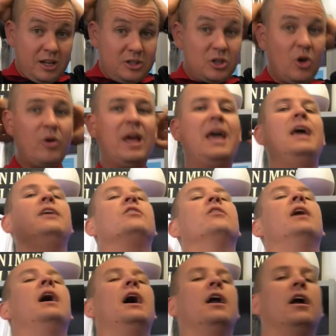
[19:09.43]
Don't hang your
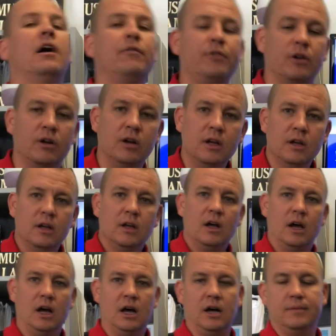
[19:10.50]
head off your
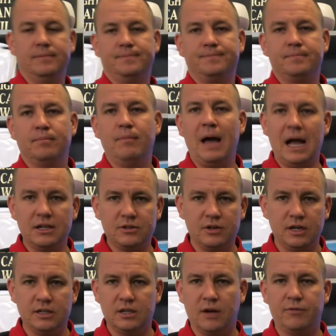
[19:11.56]

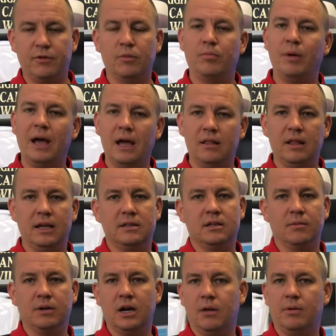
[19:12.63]
mattress, off your bed like
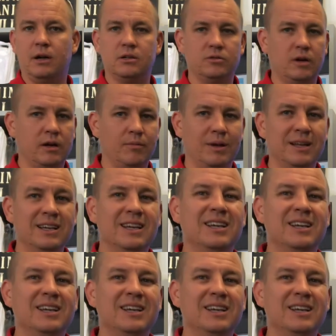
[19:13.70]
some chiropractors recommend.